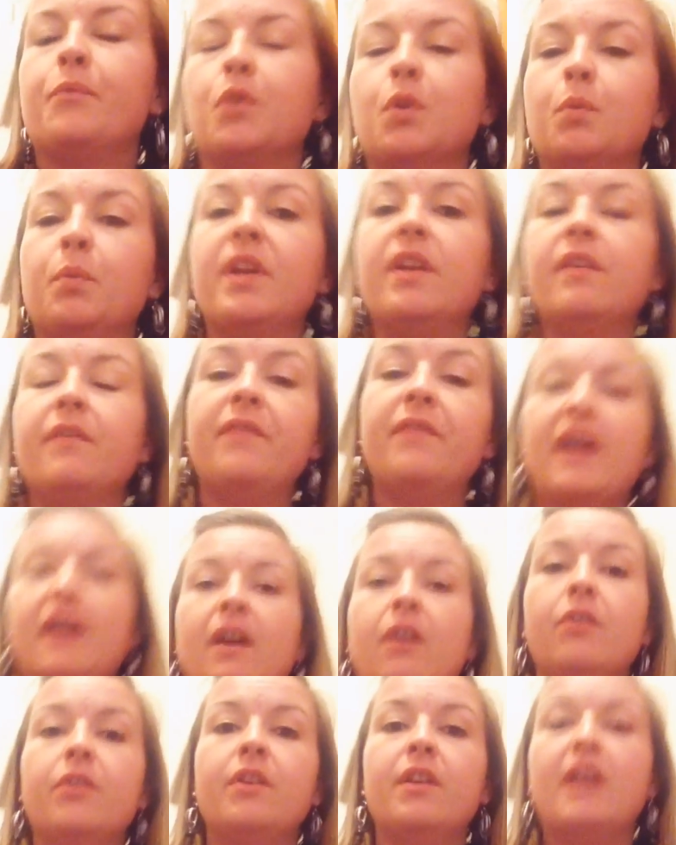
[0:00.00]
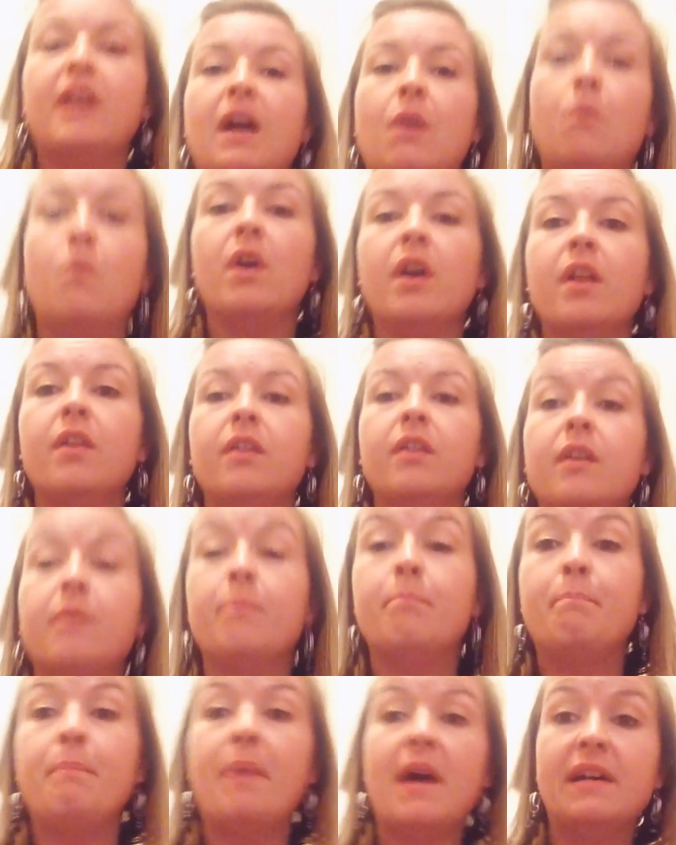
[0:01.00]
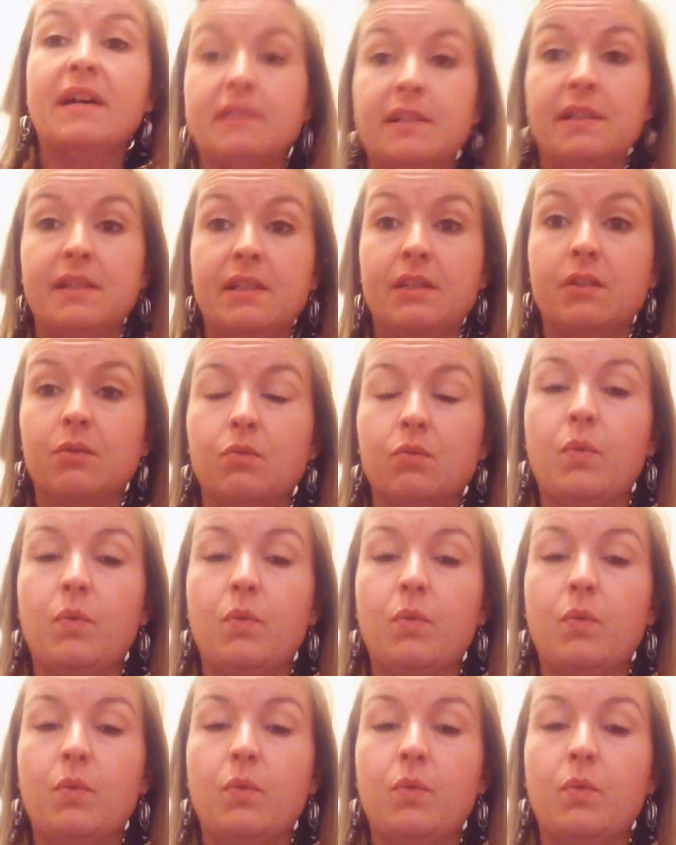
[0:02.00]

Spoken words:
We have found that one of the best